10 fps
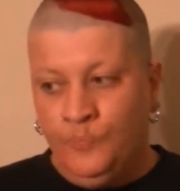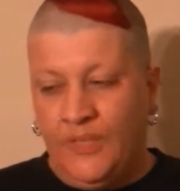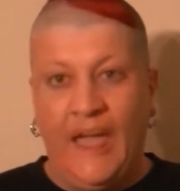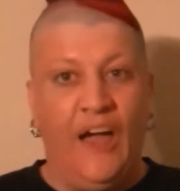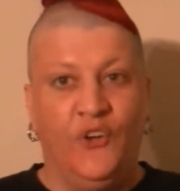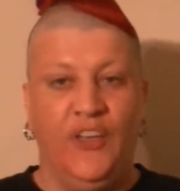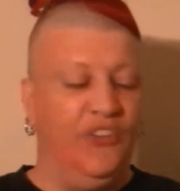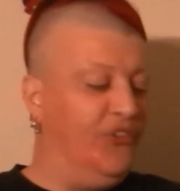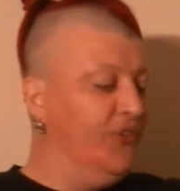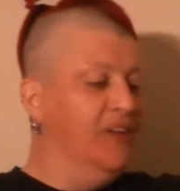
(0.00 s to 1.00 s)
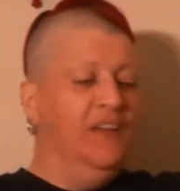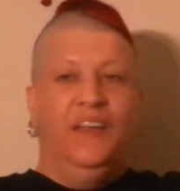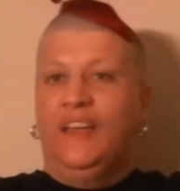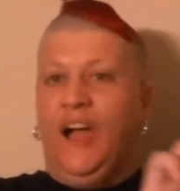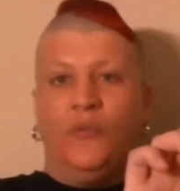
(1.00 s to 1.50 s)
Yeah, she's
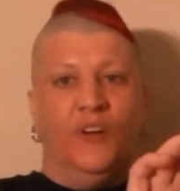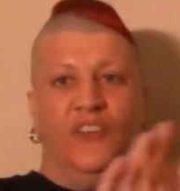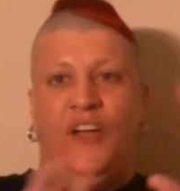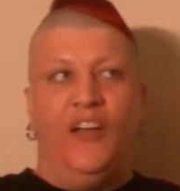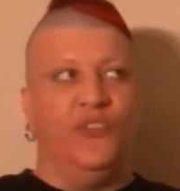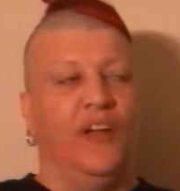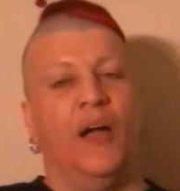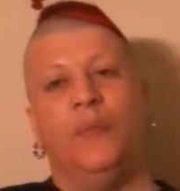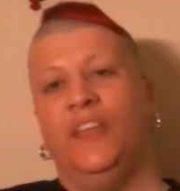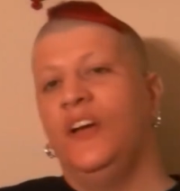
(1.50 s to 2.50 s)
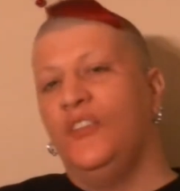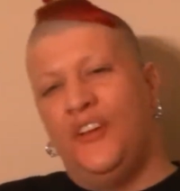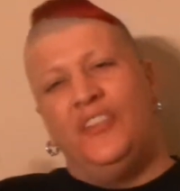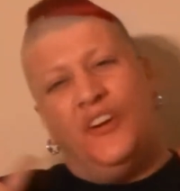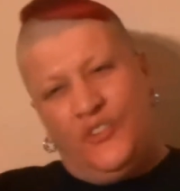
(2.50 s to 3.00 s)
covered in tattoo. I mean,
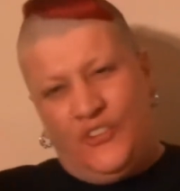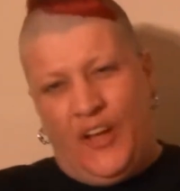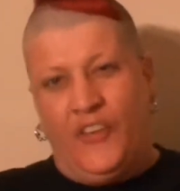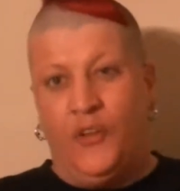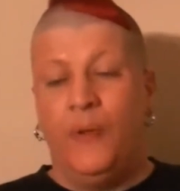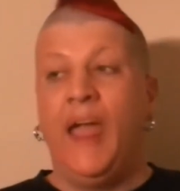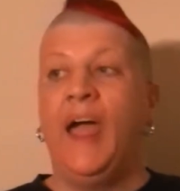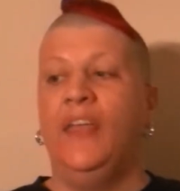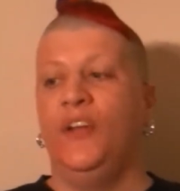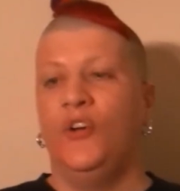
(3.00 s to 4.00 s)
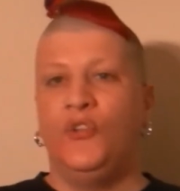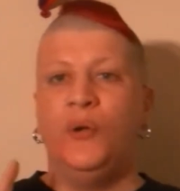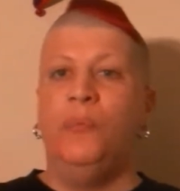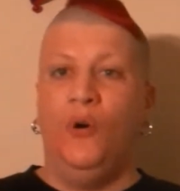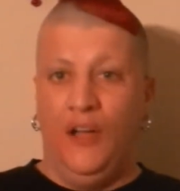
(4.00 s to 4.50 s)
they're just awesome. And their
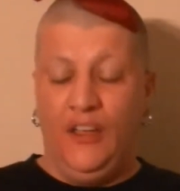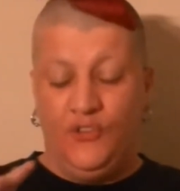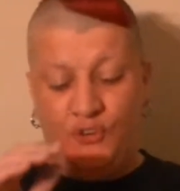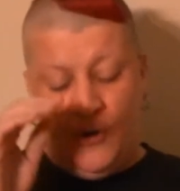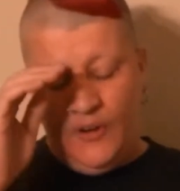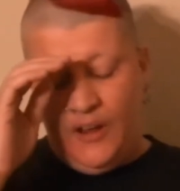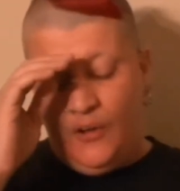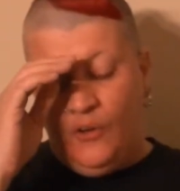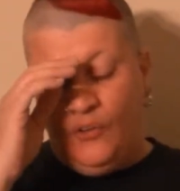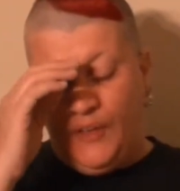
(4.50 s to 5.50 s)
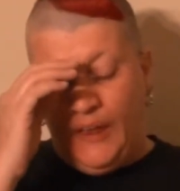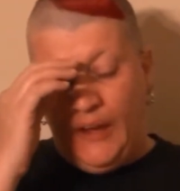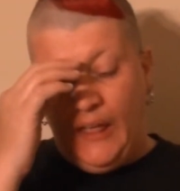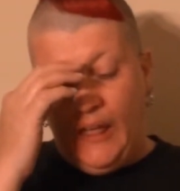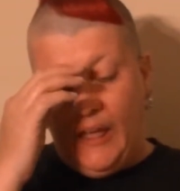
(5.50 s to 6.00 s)
2 boys, Jonah and
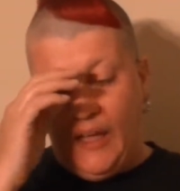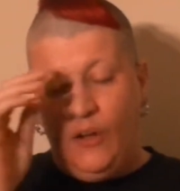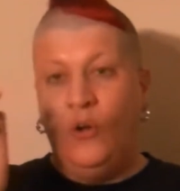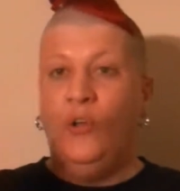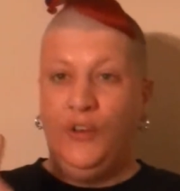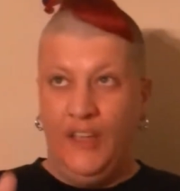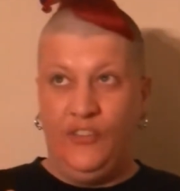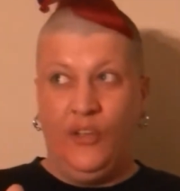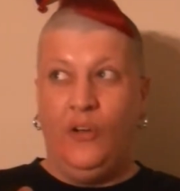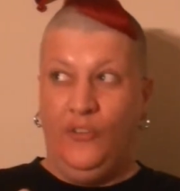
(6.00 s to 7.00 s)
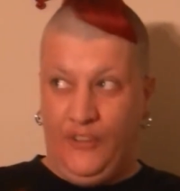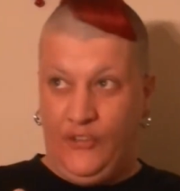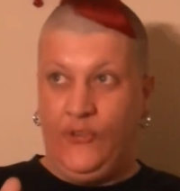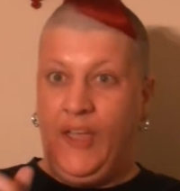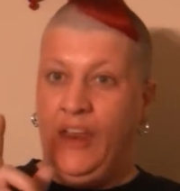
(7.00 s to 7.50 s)
Holden. Holden is the
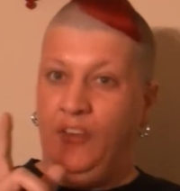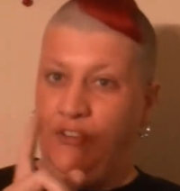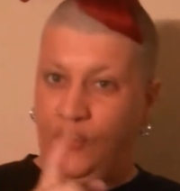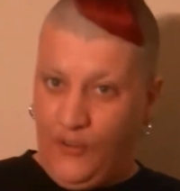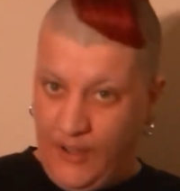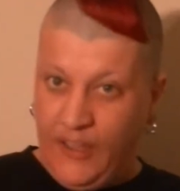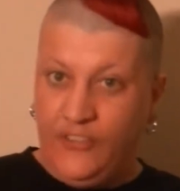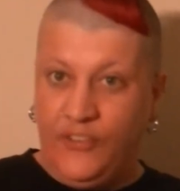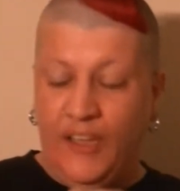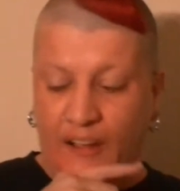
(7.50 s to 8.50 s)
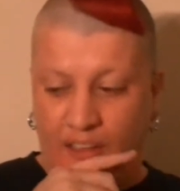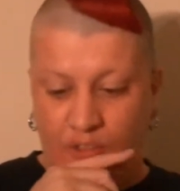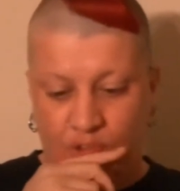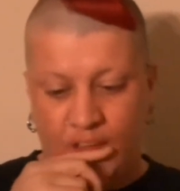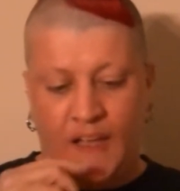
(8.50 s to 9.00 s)
oldest, and Jonah is the youngest.